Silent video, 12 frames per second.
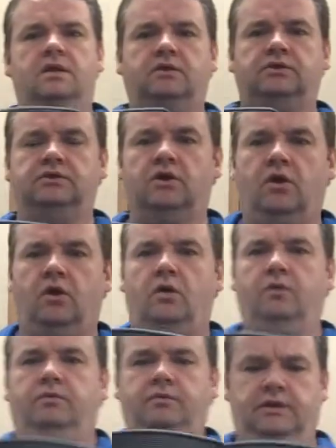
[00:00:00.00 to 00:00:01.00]

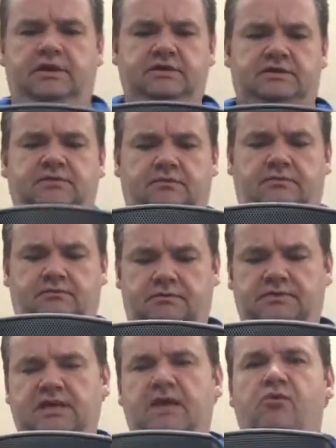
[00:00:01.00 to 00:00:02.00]
so it's
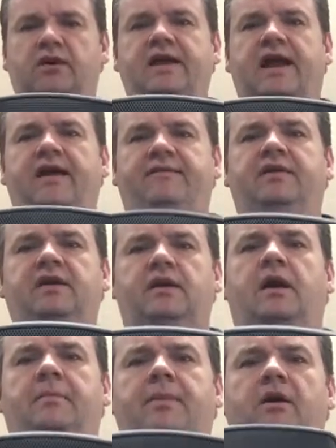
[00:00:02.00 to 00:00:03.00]
somewhat heavy,
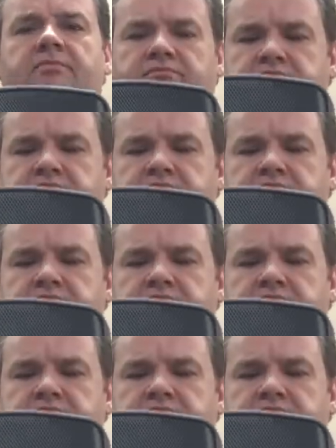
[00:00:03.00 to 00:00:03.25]
about